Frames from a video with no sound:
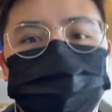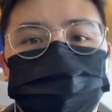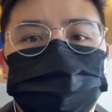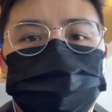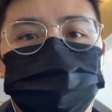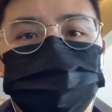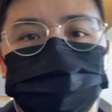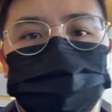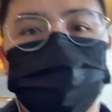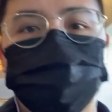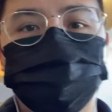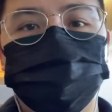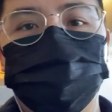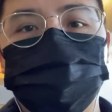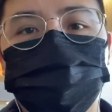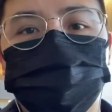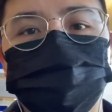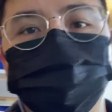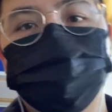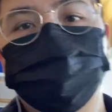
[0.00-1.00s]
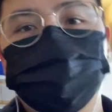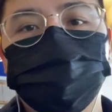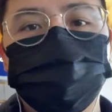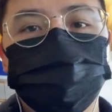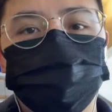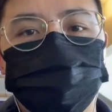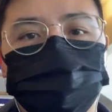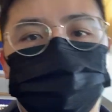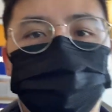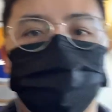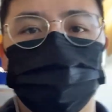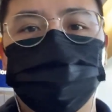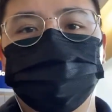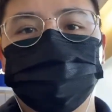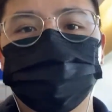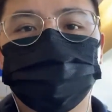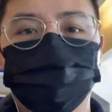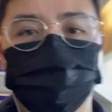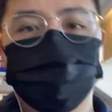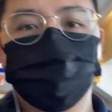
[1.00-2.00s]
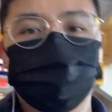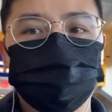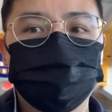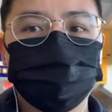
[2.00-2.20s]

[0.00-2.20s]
it's another couple hours flight before I get to Dayton.